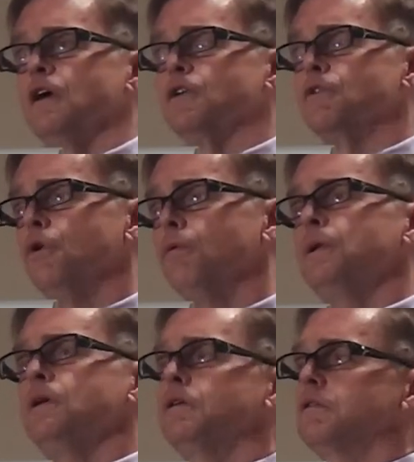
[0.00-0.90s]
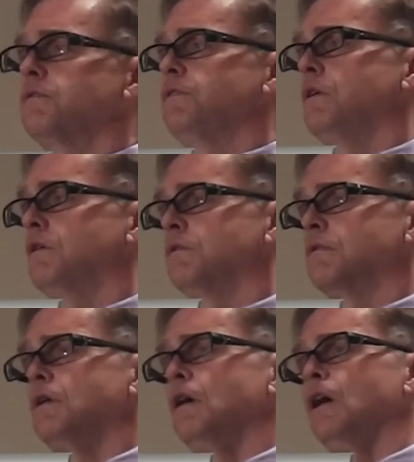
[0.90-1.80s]
You know, nobody could have
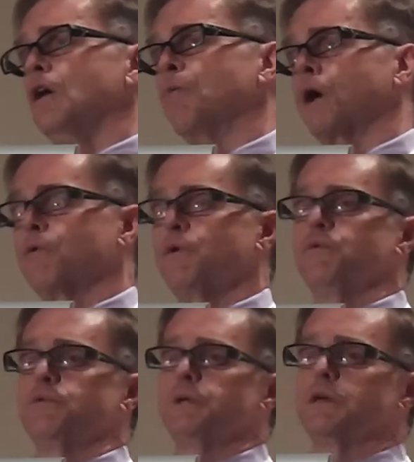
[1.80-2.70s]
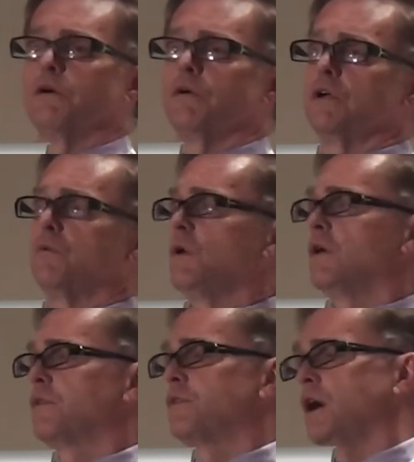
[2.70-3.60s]
known where we would be going
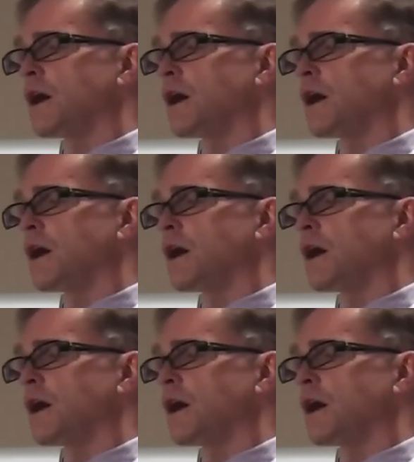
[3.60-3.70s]
with